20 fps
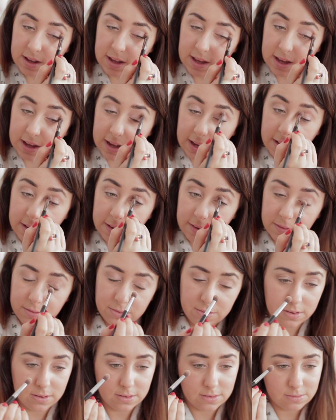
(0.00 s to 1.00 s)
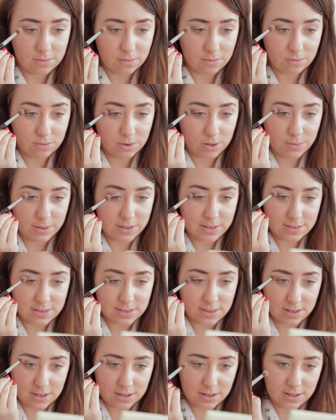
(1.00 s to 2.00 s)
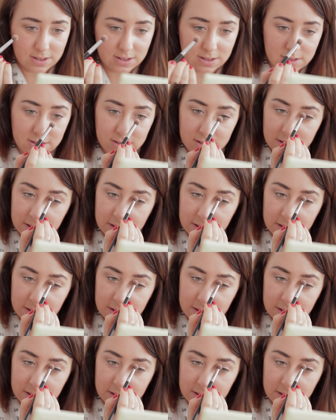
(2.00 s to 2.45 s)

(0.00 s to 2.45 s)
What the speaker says: it kind of ruins the